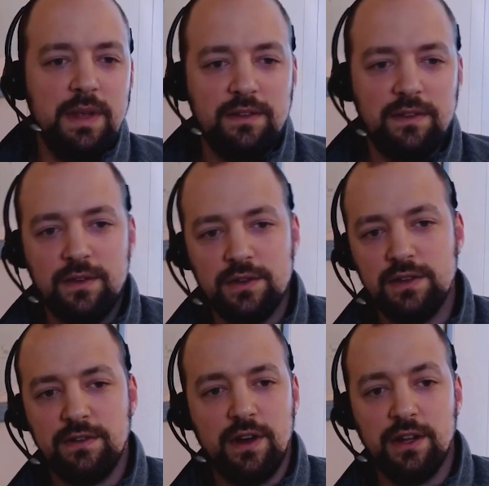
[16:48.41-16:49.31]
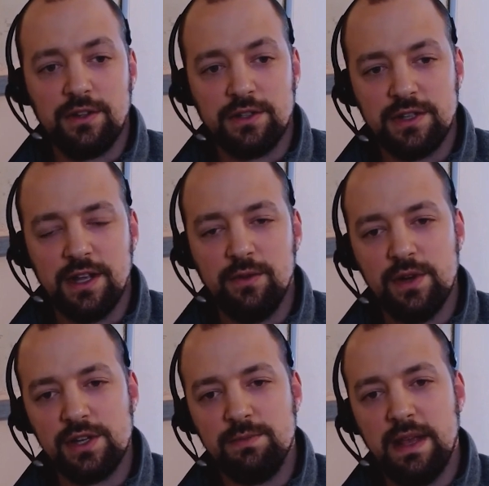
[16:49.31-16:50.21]
institutions aren't interested,
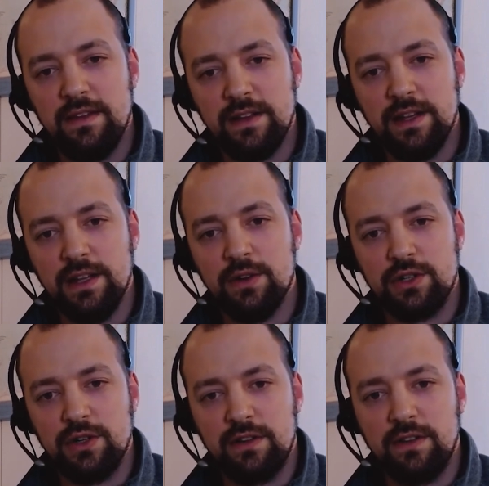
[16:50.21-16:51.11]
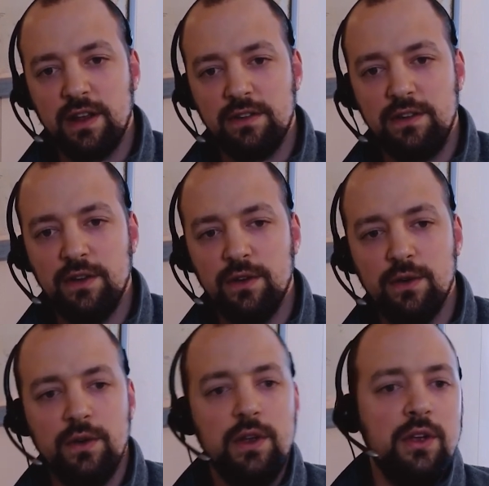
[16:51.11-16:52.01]
which basically restricts us to